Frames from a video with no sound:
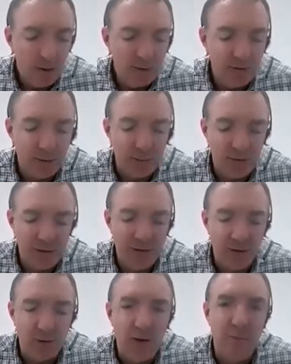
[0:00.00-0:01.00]
something
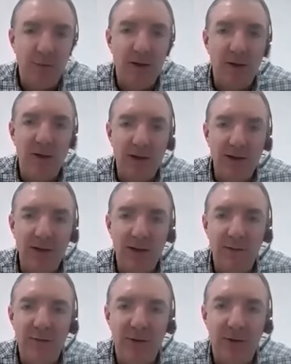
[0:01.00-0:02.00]
that can be easily
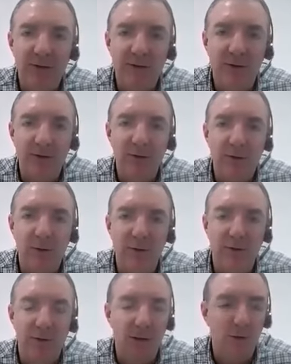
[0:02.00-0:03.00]
converted
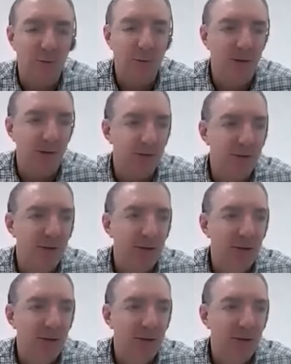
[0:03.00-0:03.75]
using those rights.